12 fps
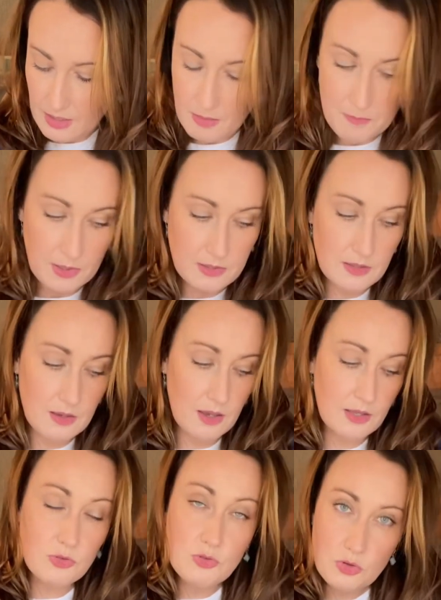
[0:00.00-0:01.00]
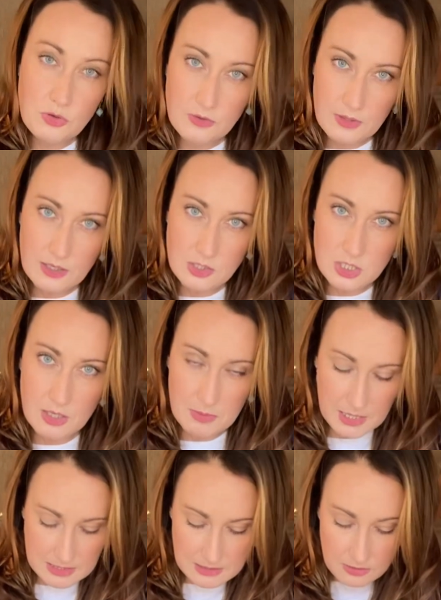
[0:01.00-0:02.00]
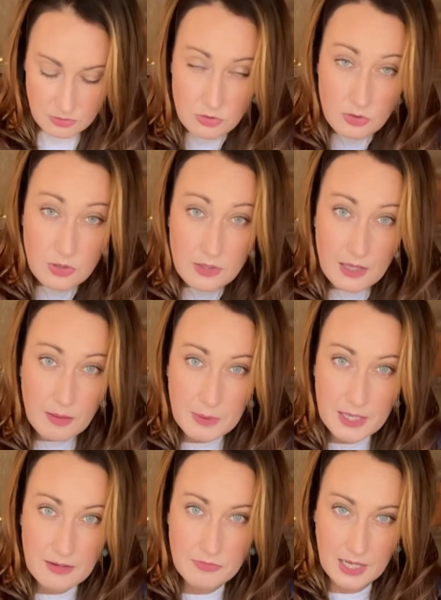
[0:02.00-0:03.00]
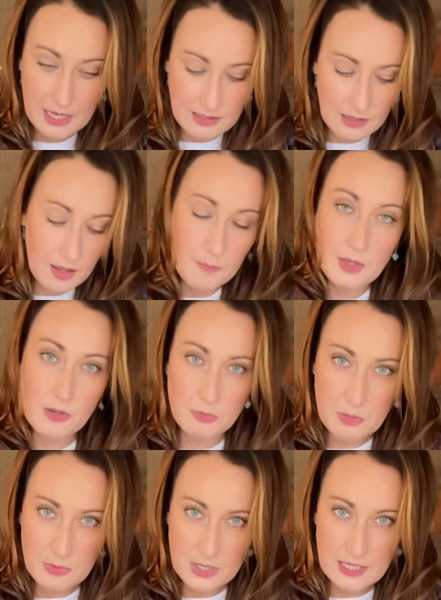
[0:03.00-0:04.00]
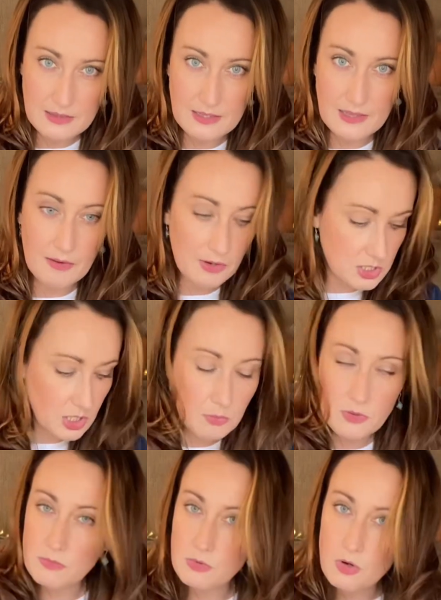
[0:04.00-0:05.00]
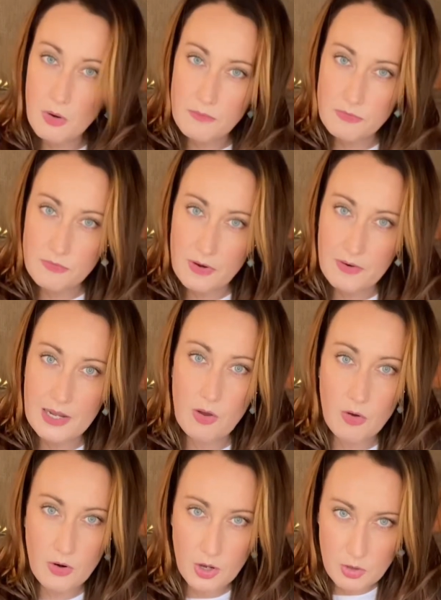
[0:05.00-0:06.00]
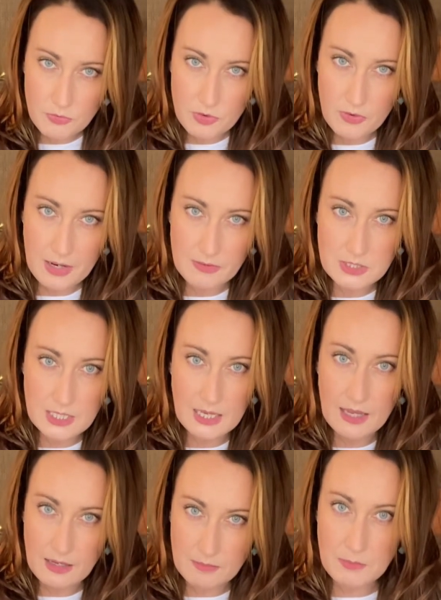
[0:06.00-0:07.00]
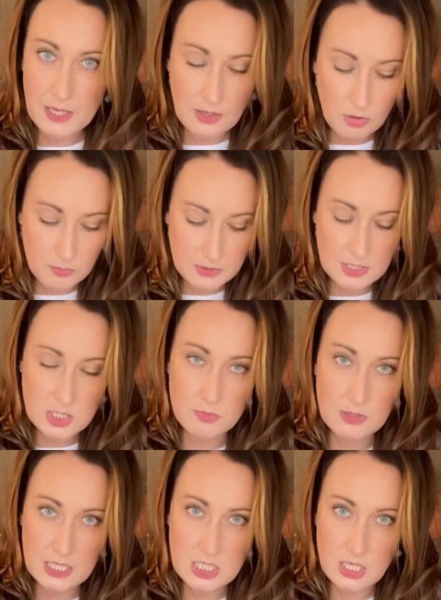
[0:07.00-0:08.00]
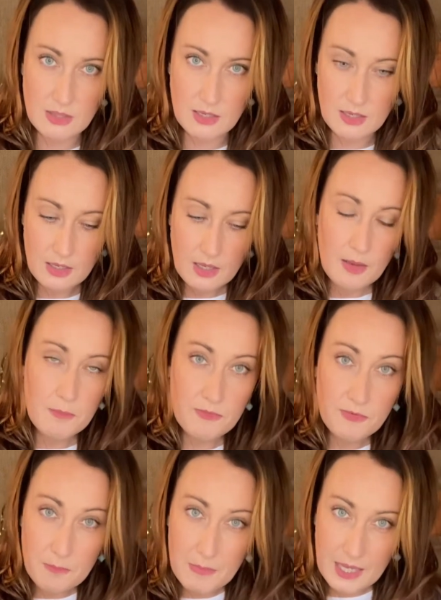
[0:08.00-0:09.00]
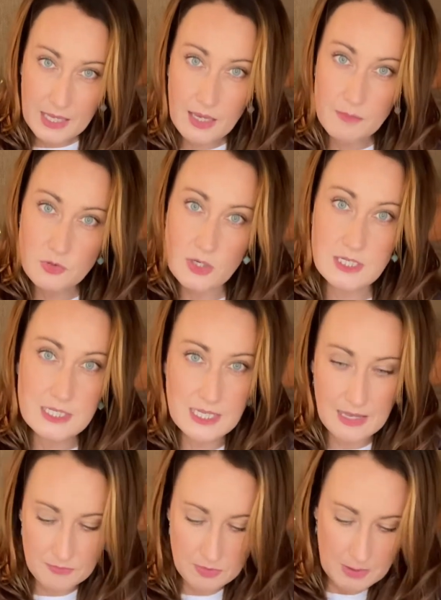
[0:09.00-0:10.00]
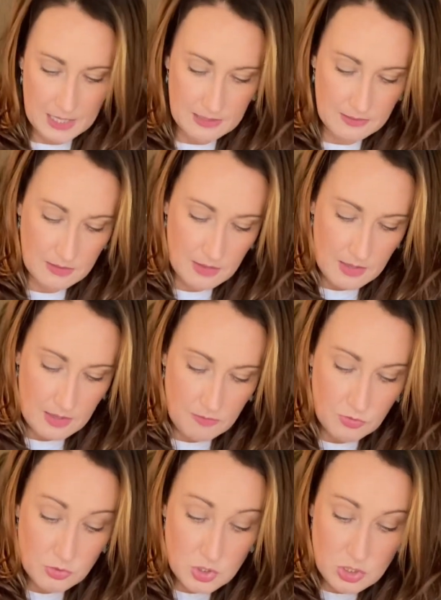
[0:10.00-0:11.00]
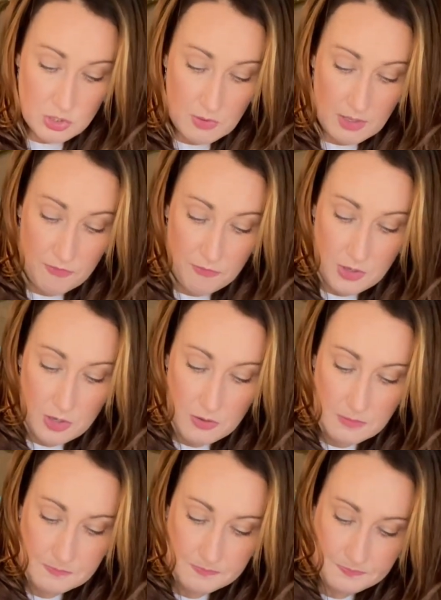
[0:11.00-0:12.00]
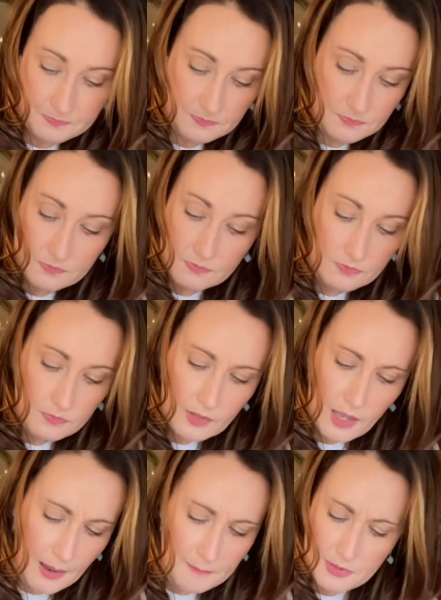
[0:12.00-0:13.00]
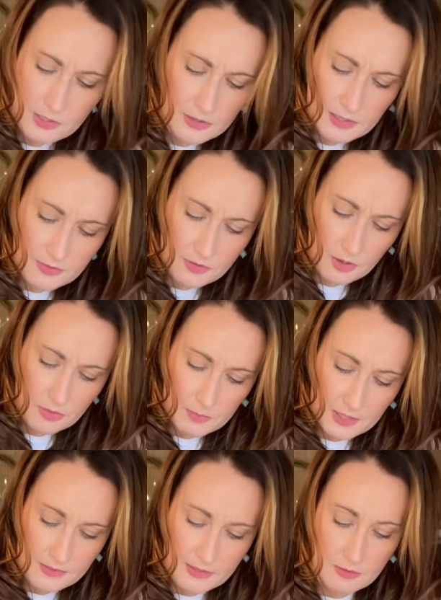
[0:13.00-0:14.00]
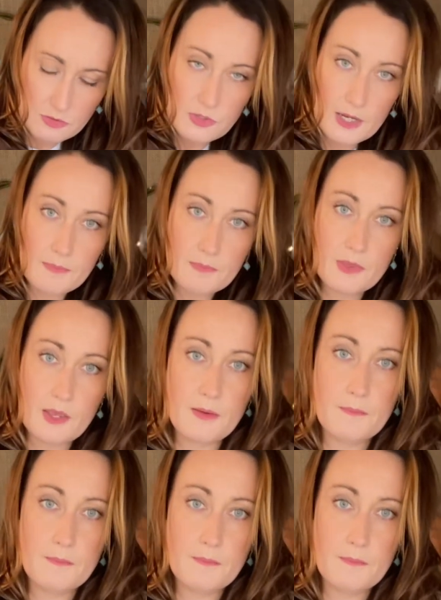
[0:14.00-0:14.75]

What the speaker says: but as soon as they are germinated, as soon as they are big enough to handle, I'm going to be pricking these out. I don't want them to grow on for very long, overcrowding and in competition with each other. But for me, I'm trying to save space. If you're just doing a few, absolutely start them in a cell tray. So